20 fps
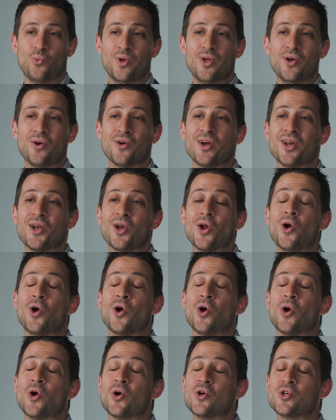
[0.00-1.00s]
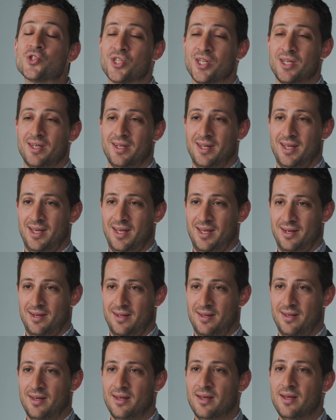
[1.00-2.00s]
We are in urgent need
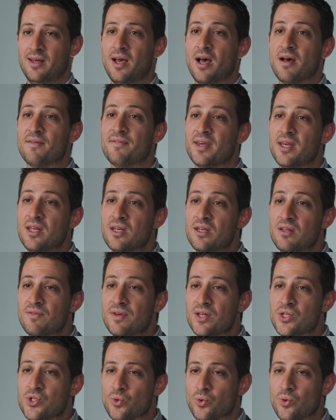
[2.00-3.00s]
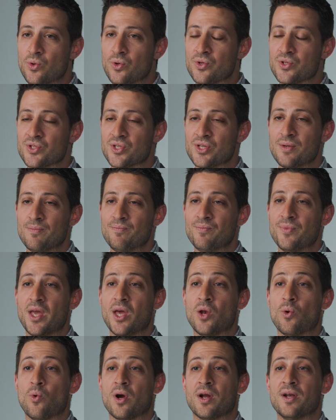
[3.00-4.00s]
of individuals
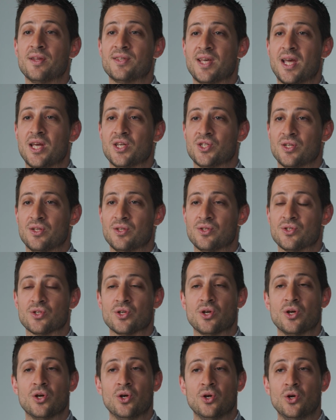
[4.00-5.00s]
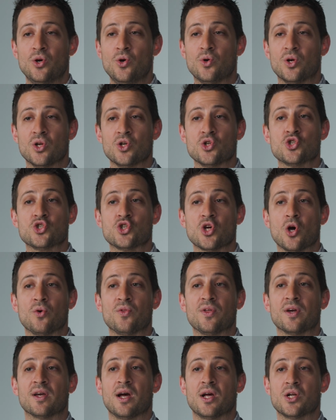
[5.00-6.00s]
and organizations who can show
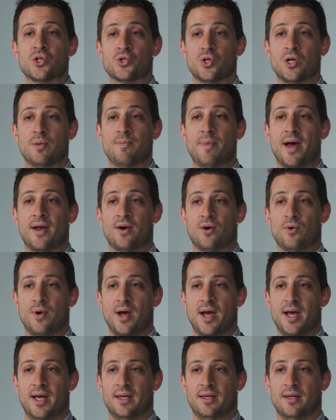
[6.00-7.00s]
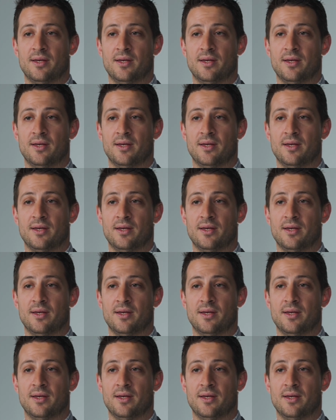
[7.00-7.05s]
the country a better way,